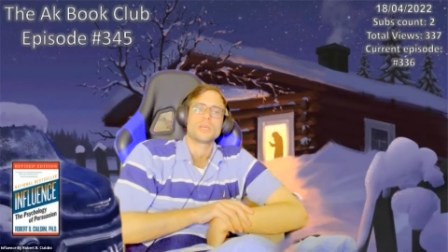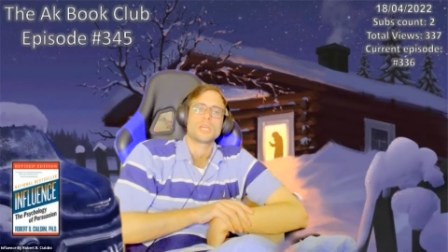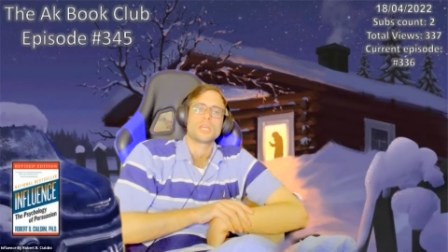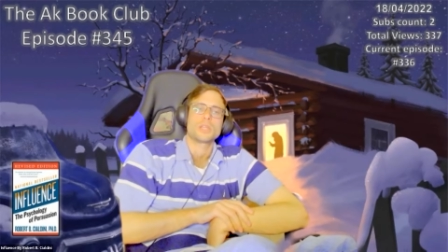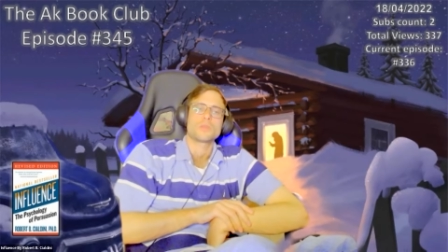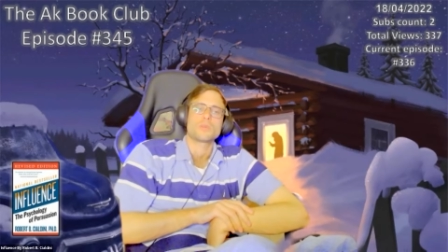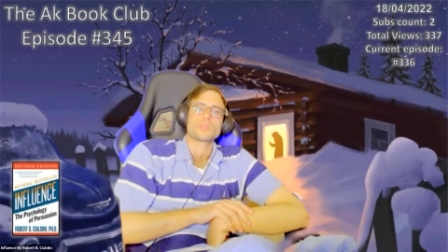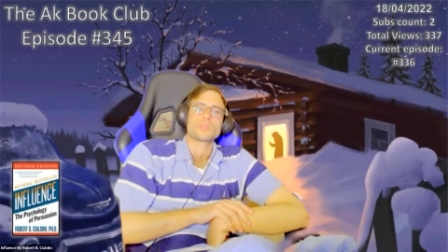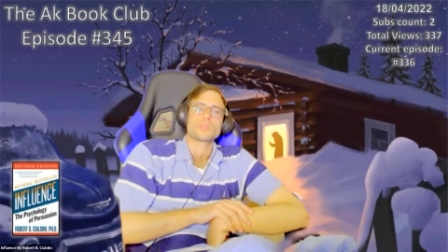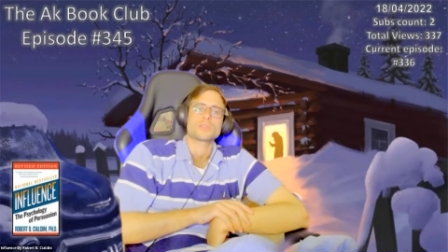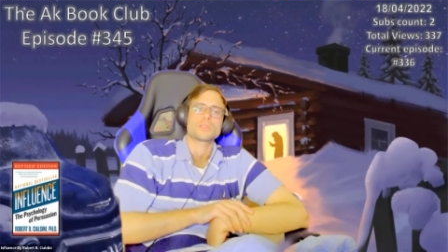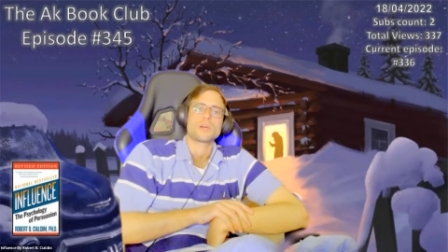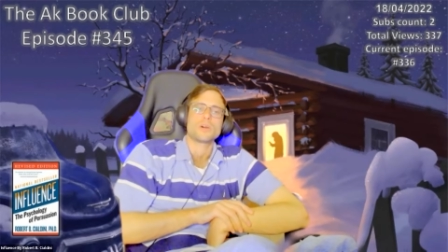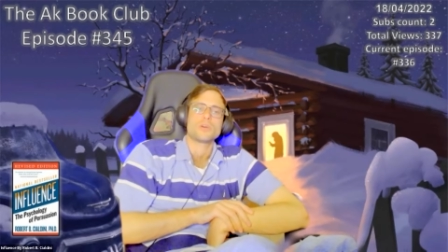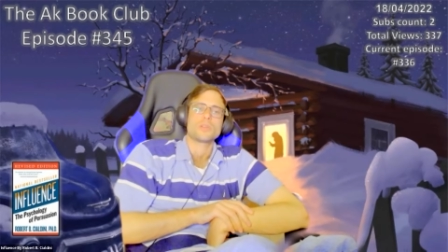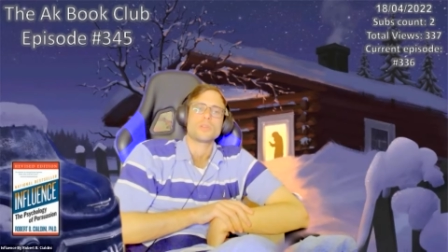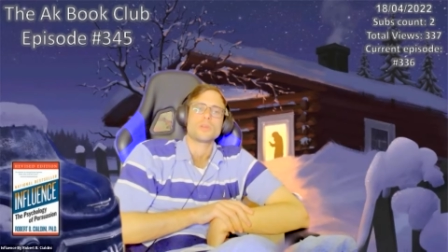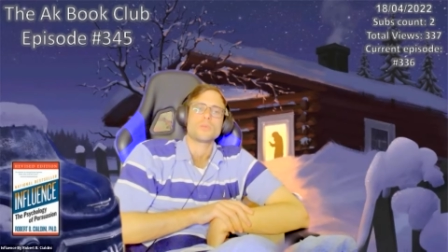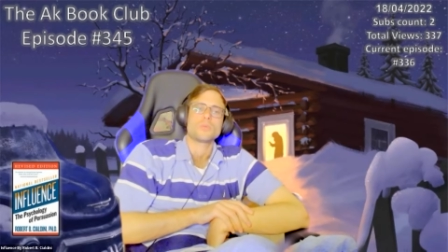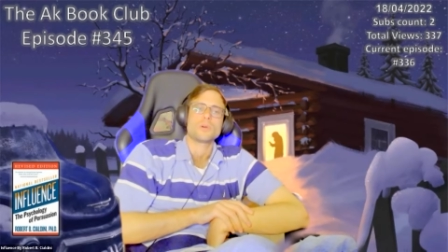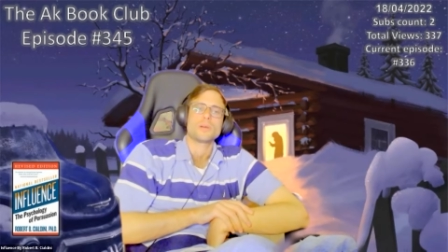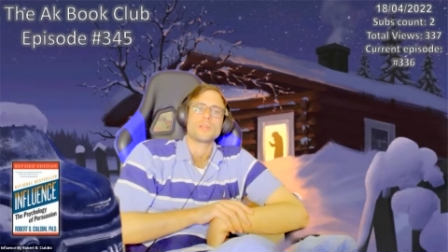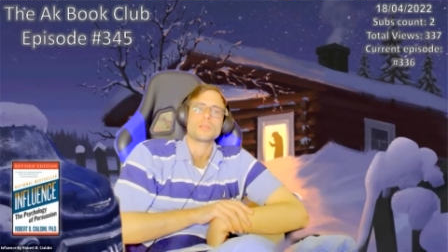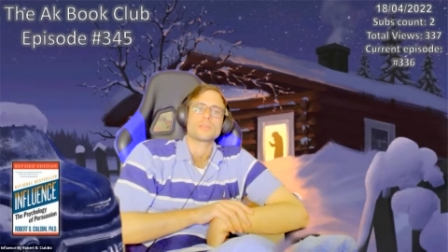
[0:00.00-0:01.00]
it was the
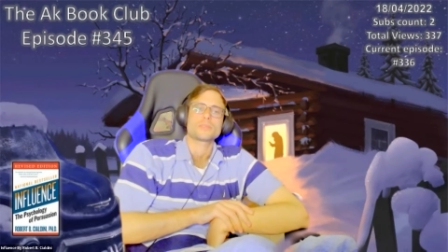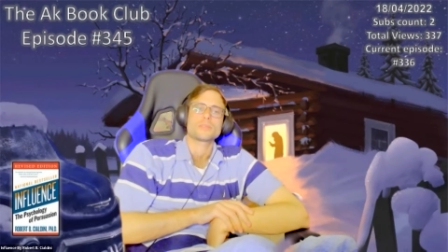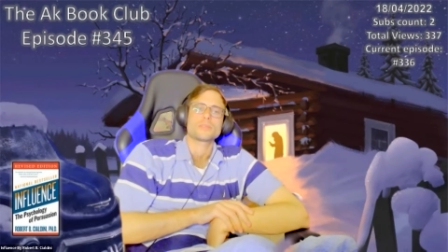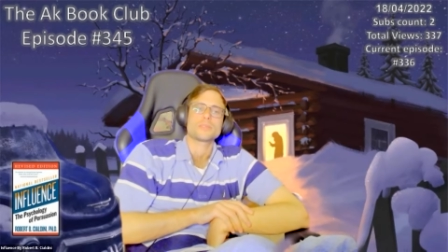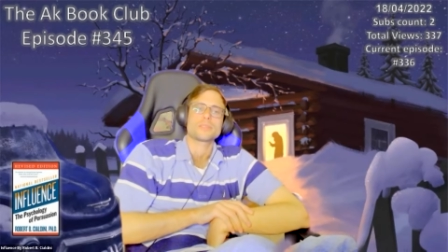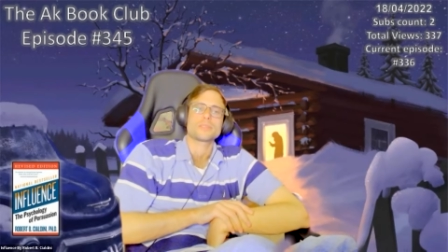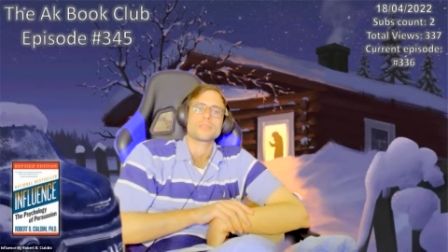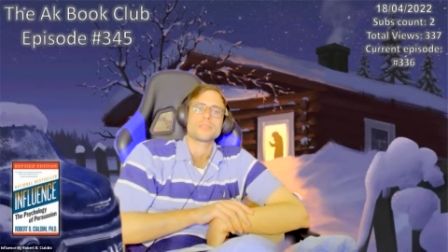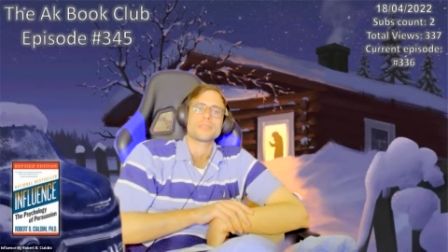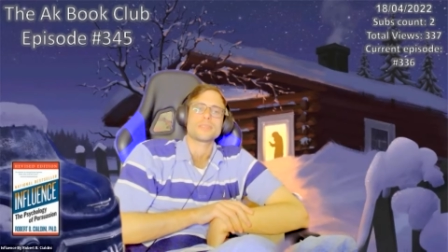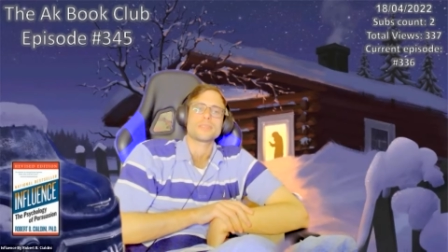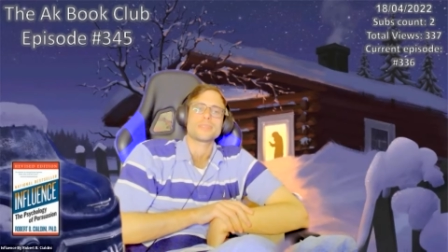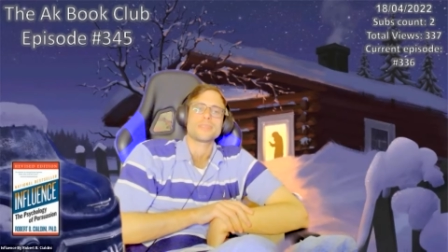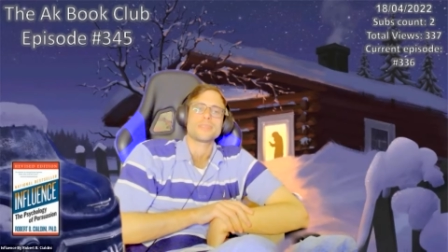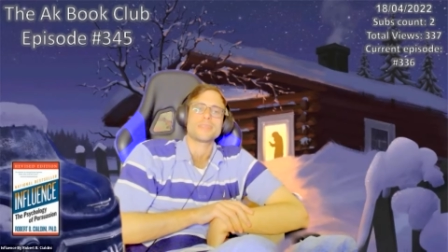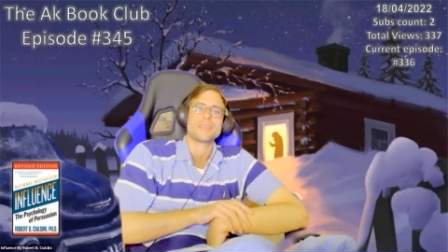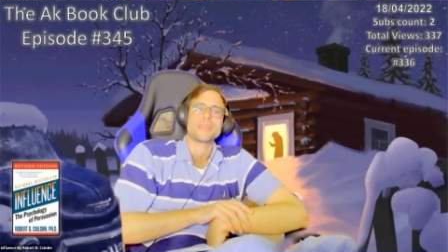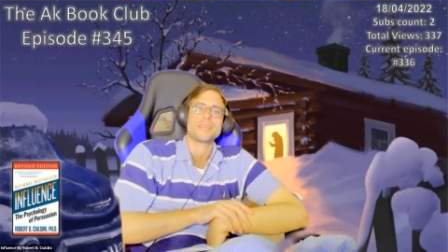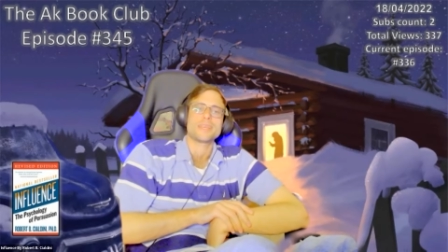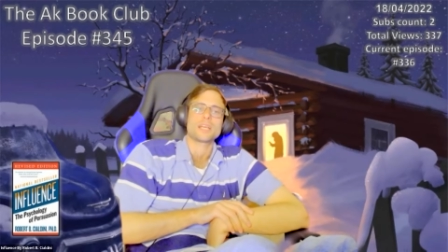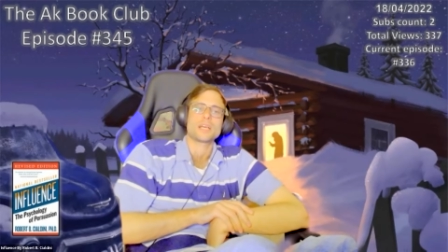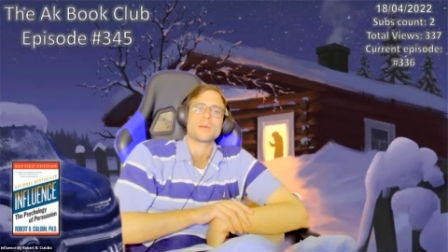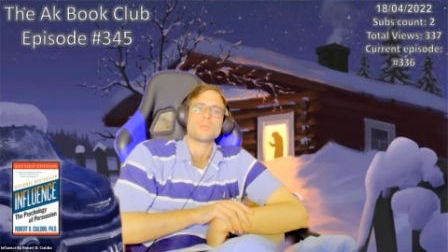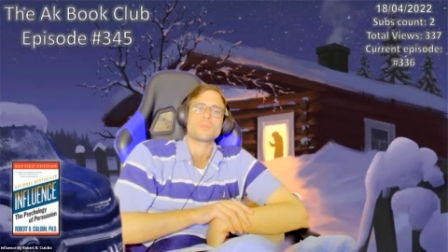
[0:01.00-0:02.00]
only one that
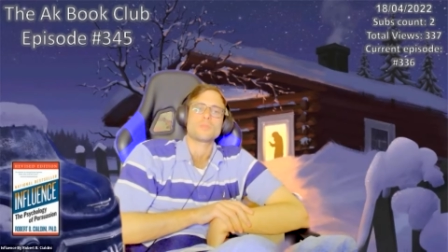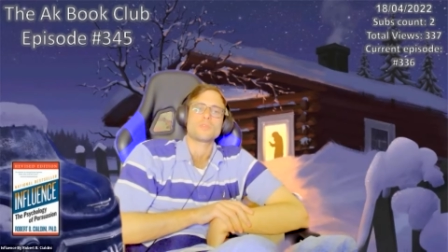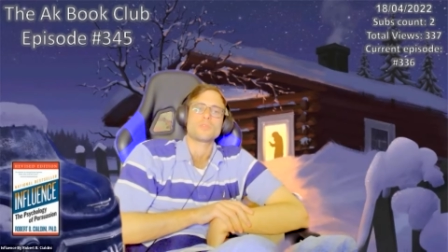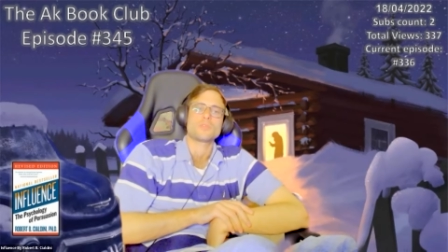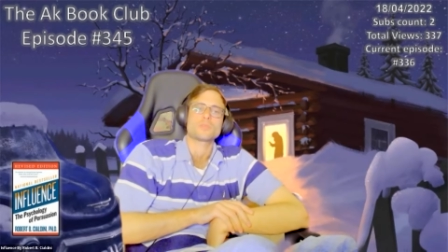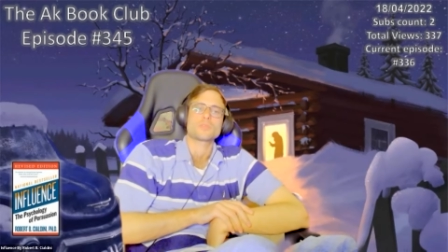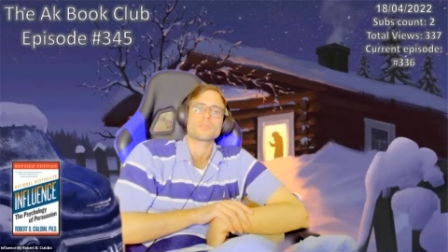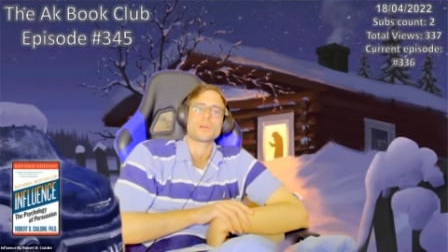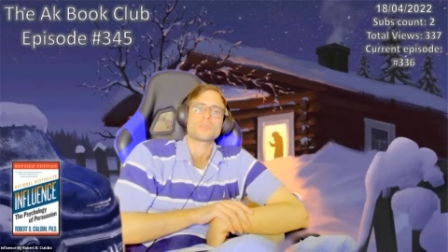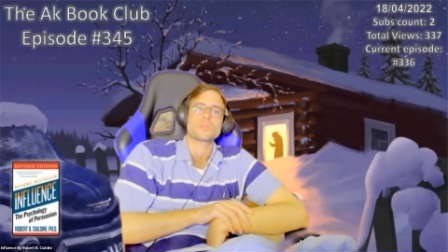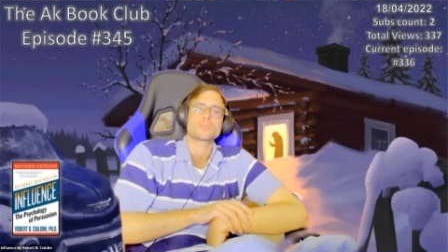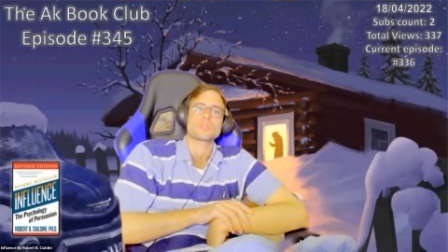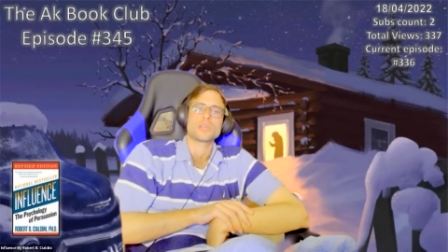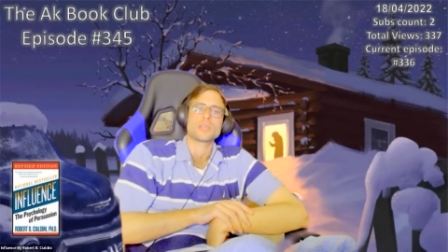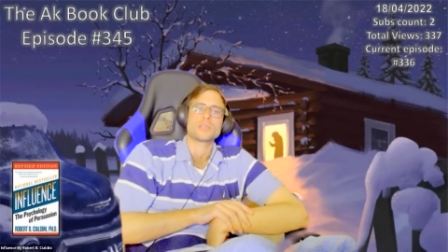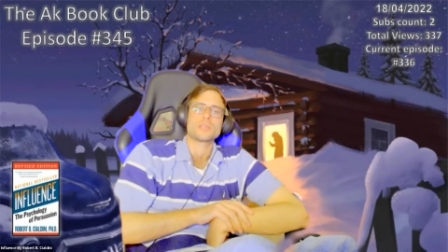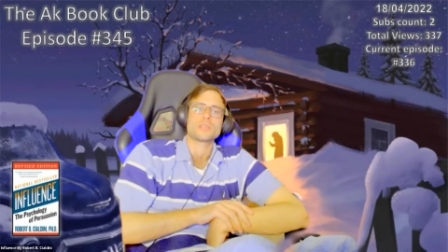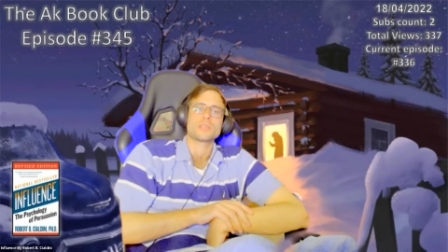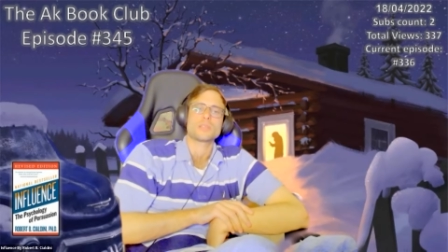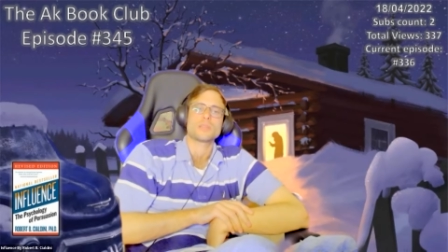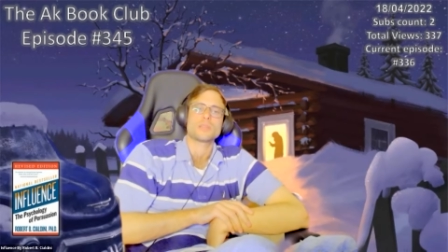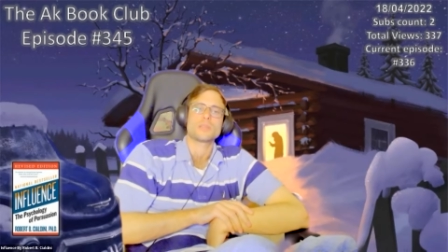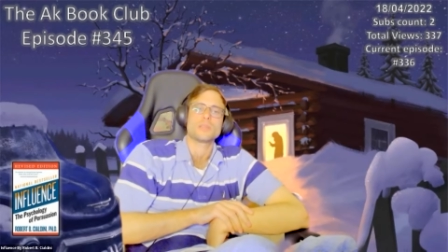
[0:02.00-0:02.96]
had come from the outside.